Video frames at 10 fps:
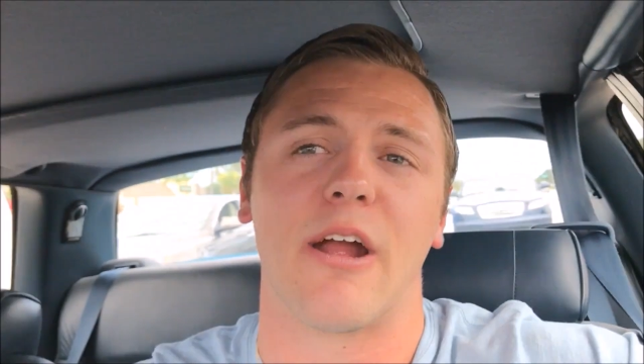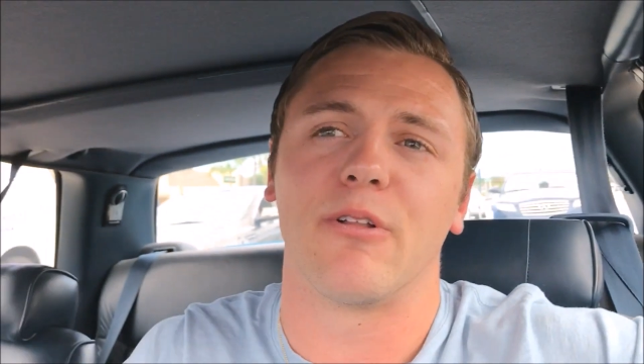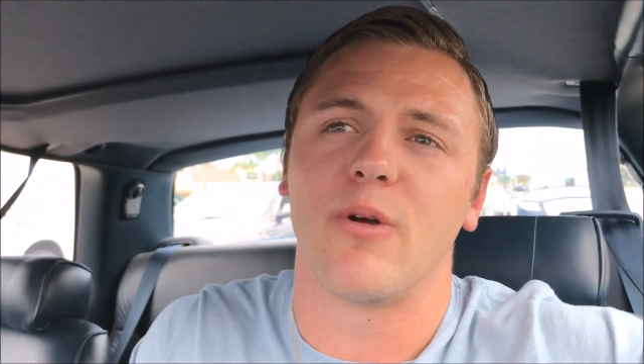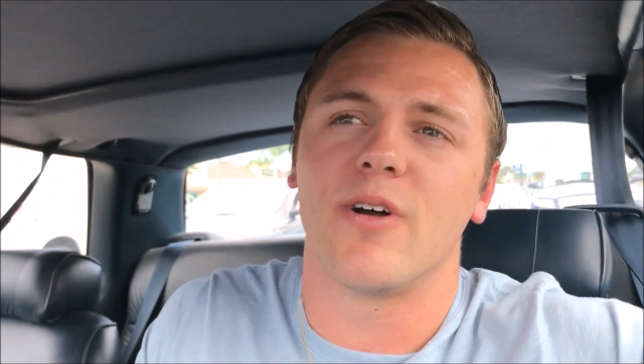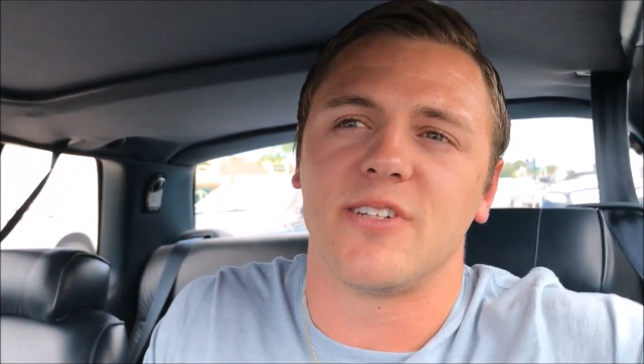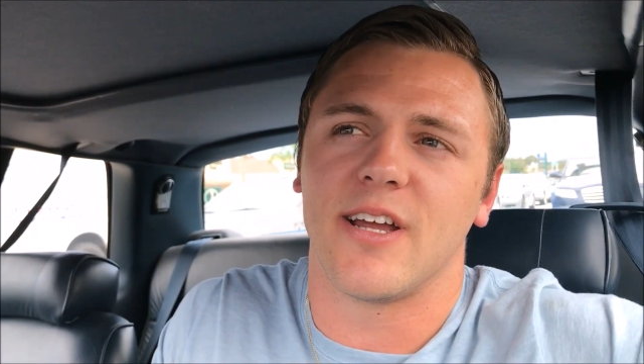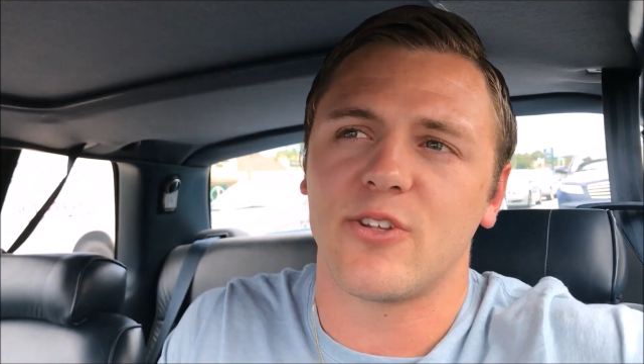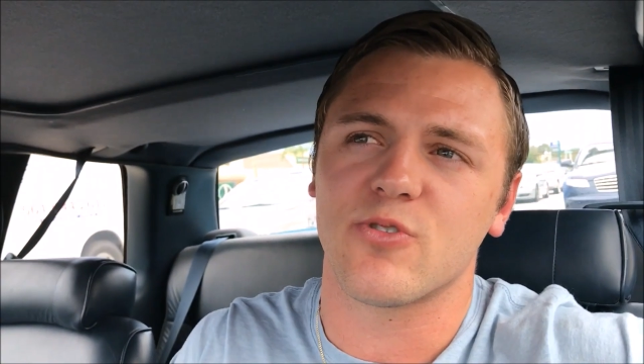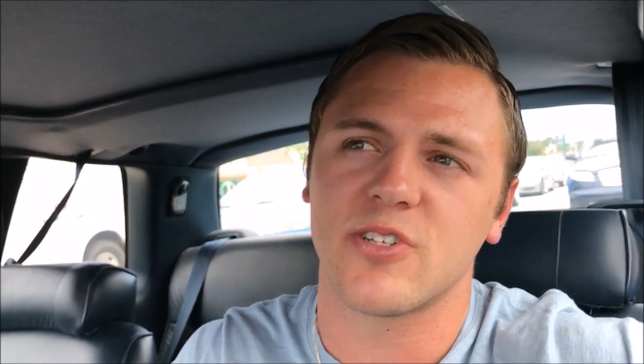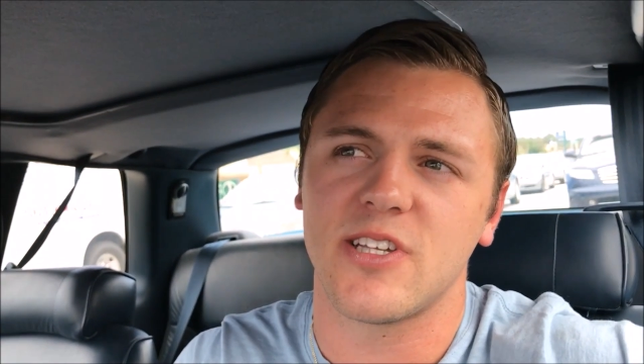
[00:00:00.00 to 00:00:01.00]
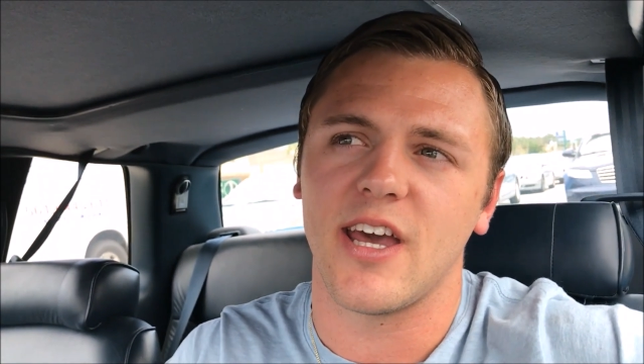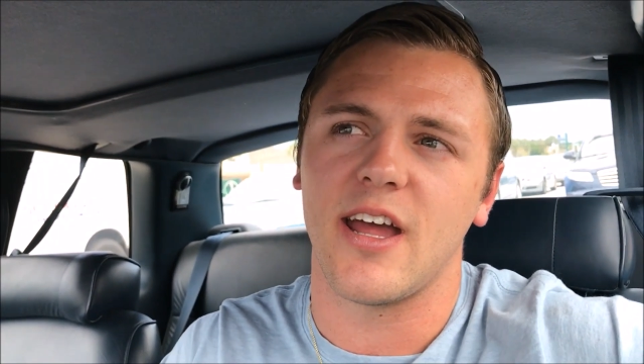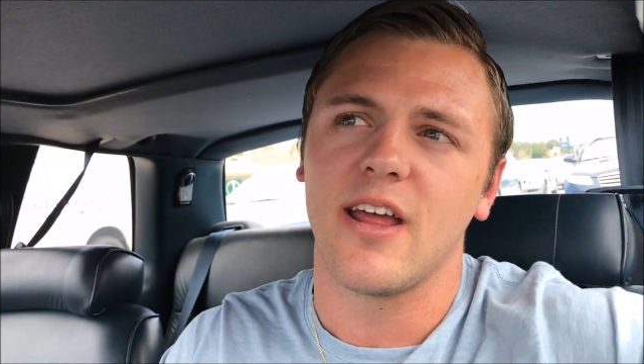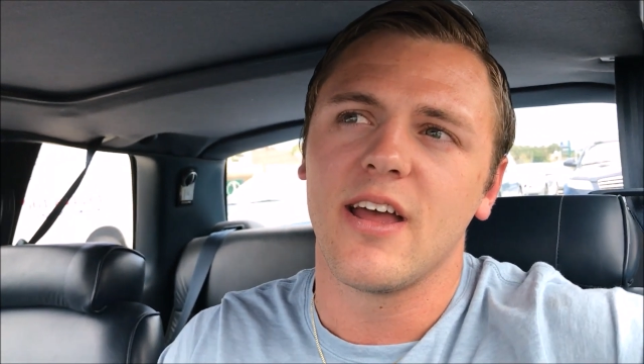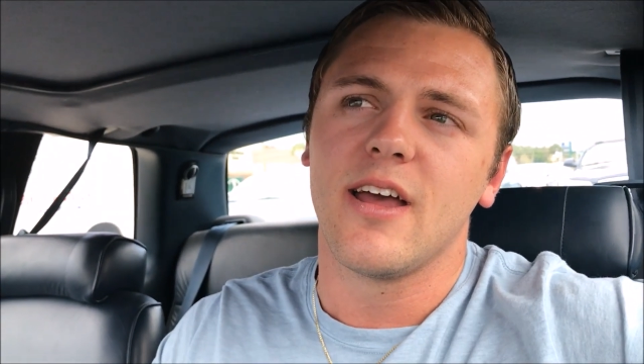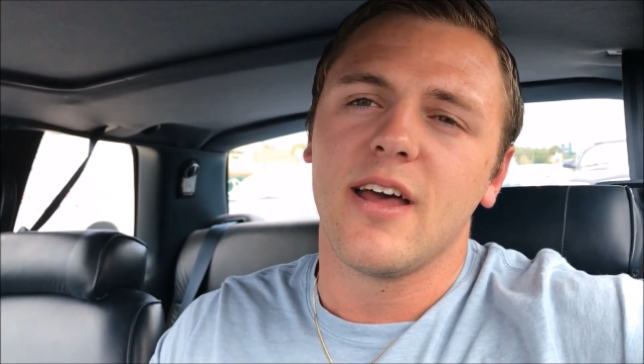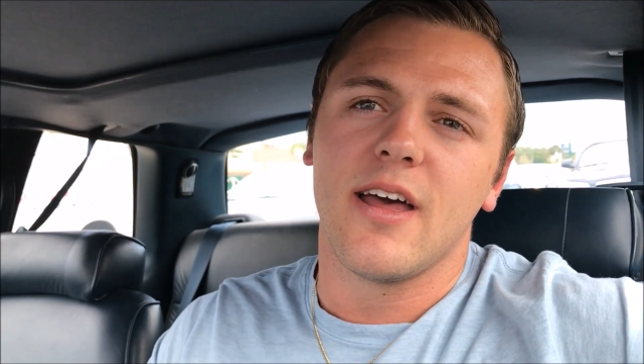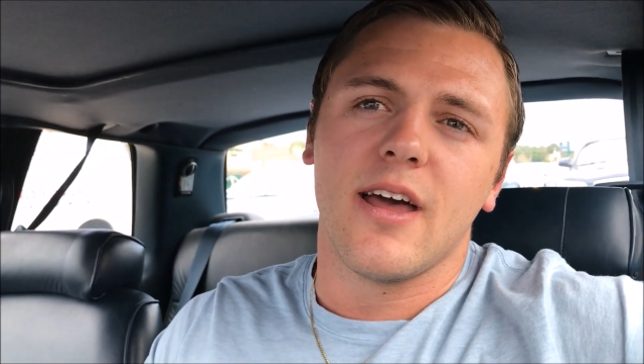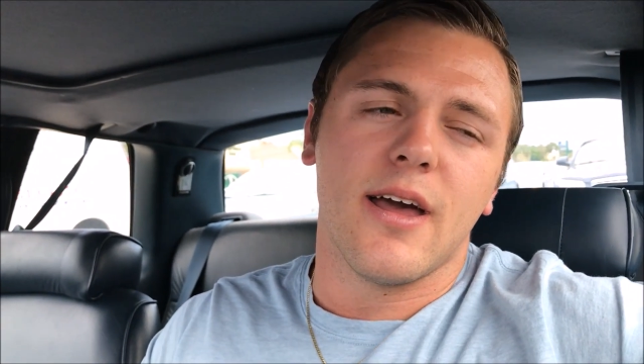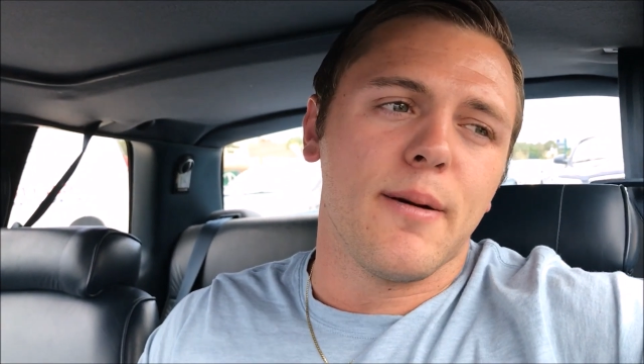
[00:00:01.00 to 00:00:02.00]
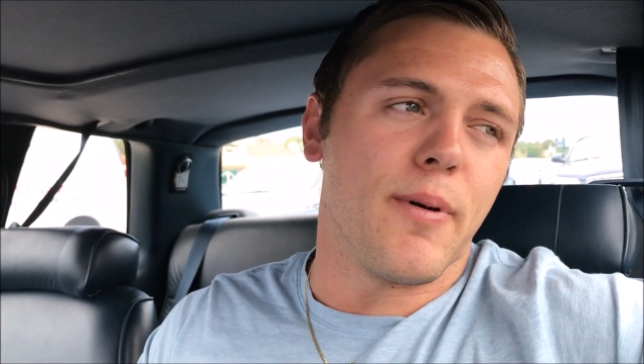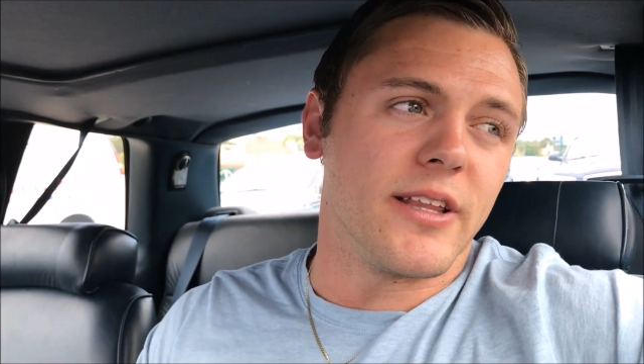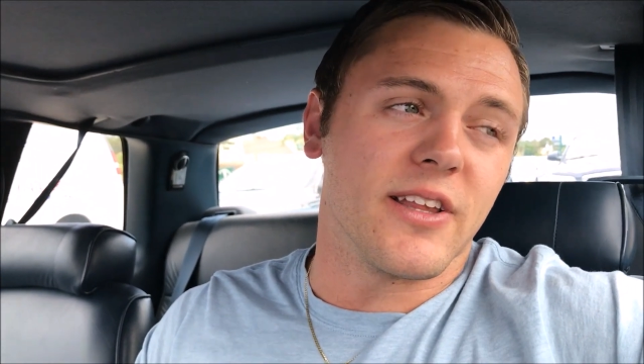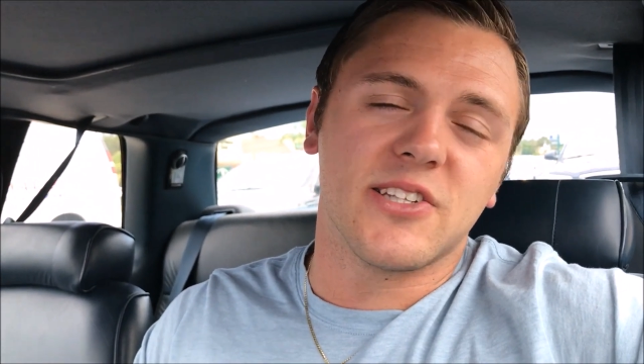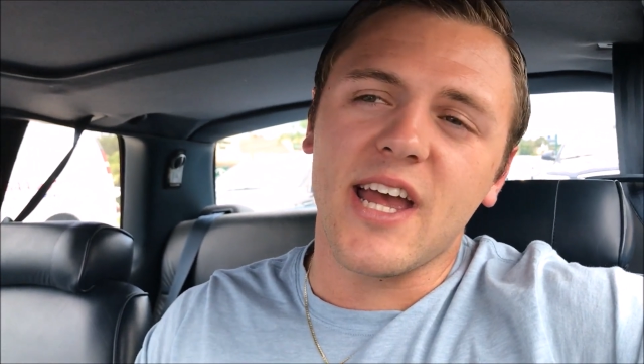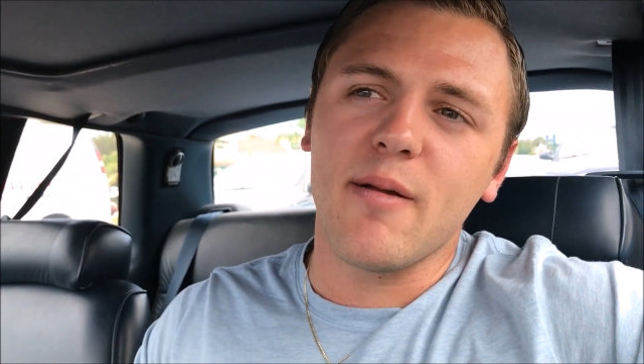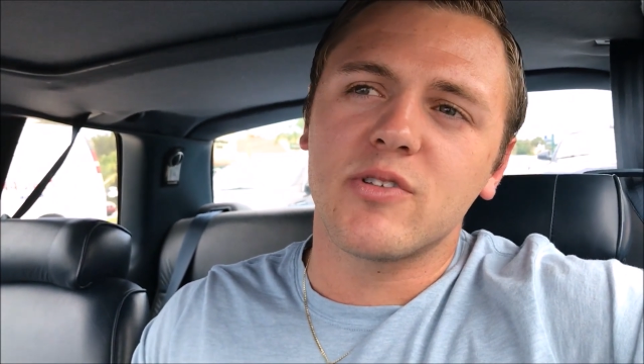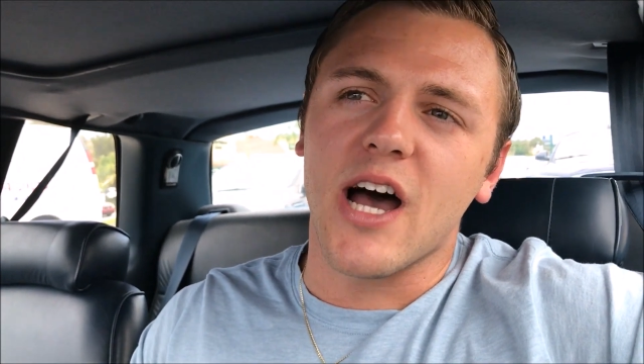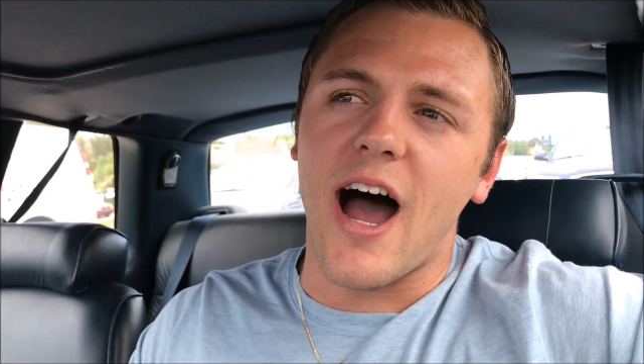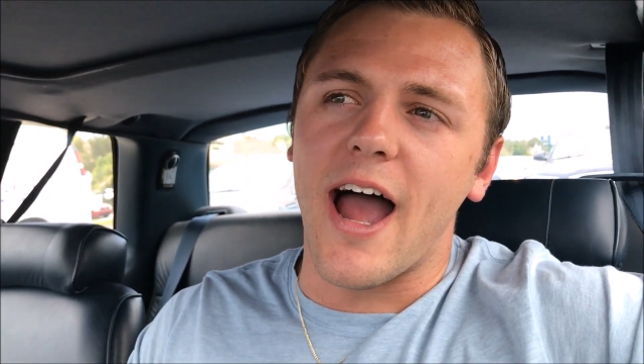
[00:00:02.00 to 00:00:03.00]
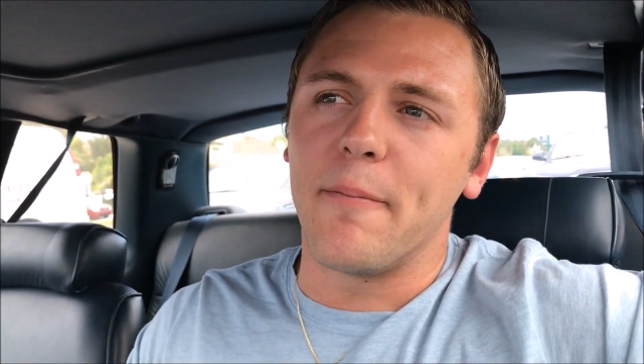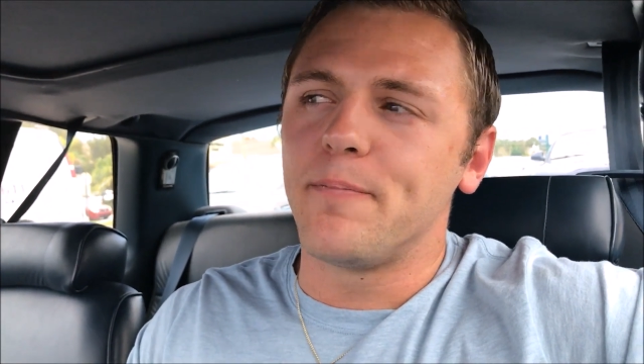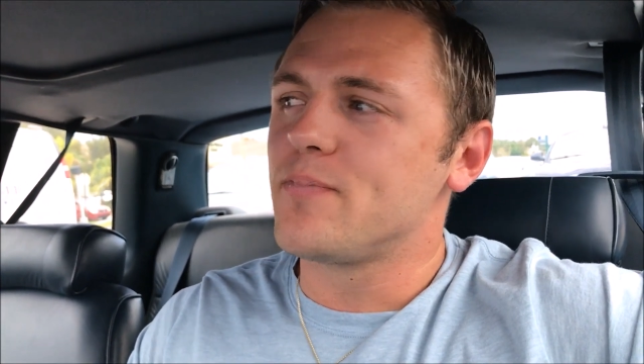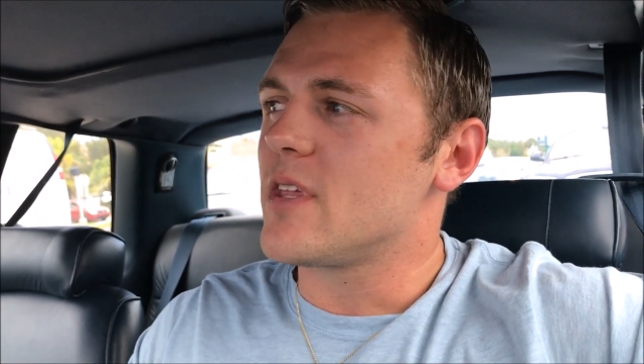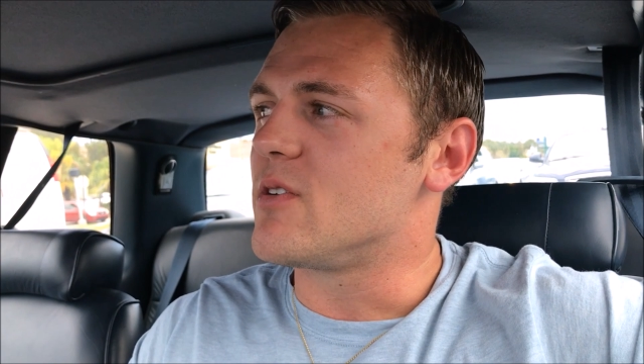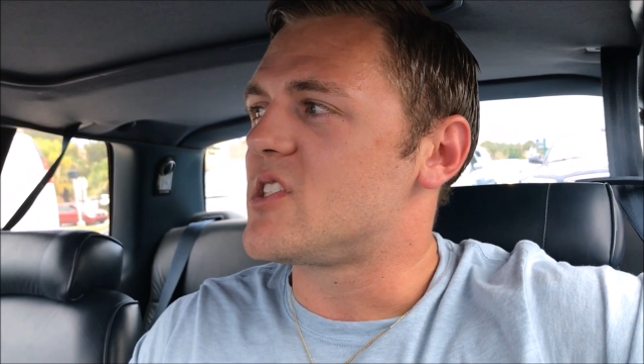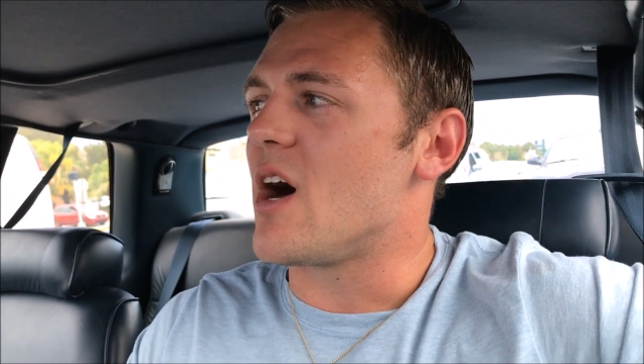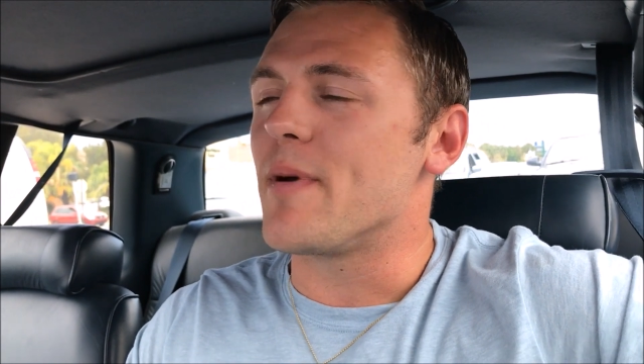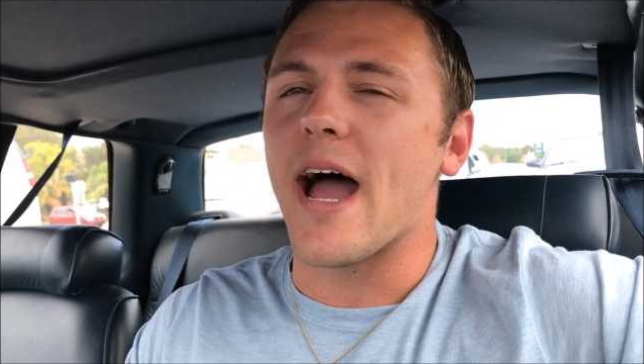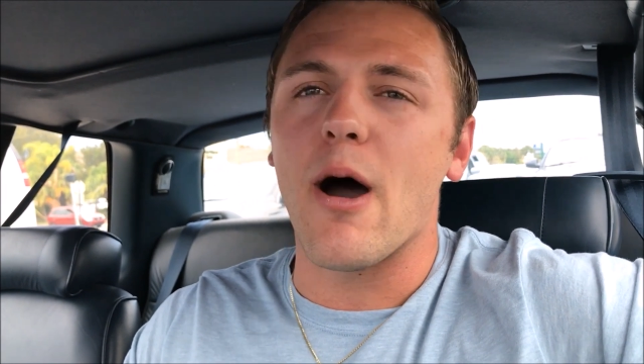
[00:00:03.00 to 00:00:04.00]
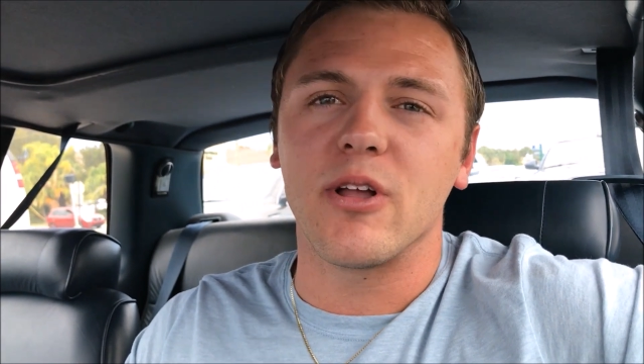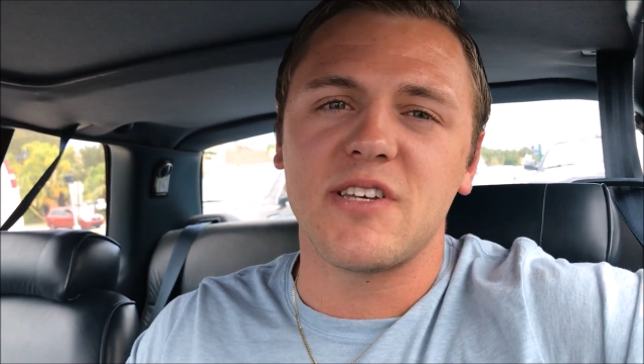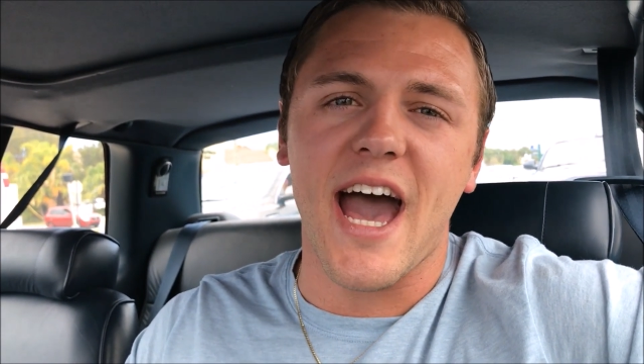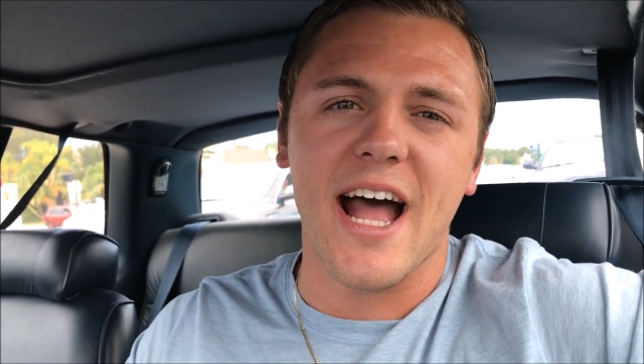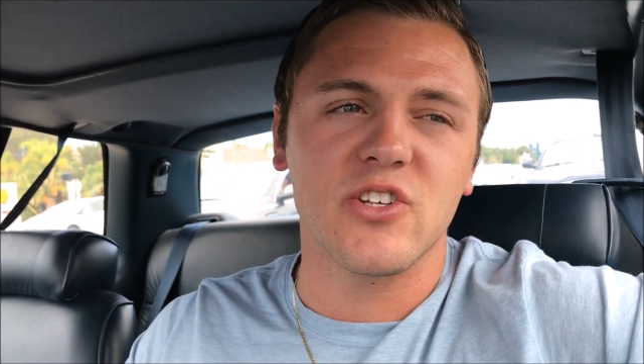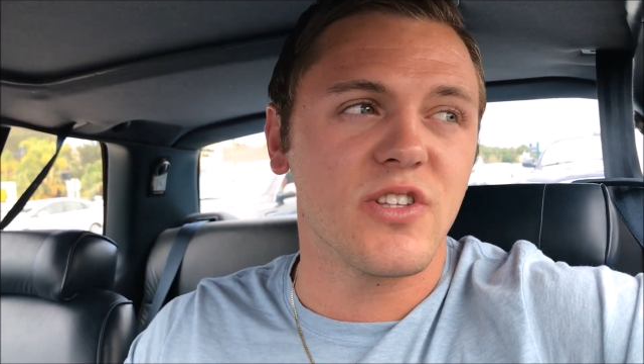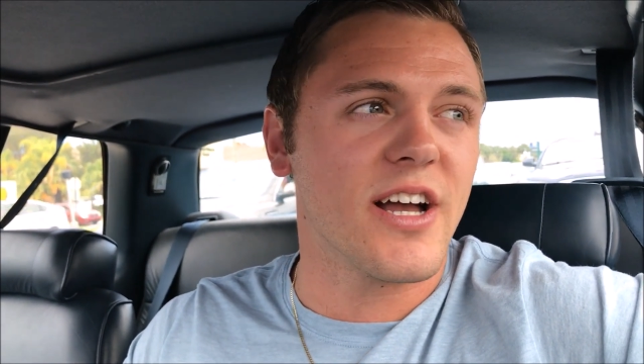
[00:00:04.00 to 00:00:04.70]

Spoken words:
like I really wasn't interested, but at the same time, he was telling me how attached.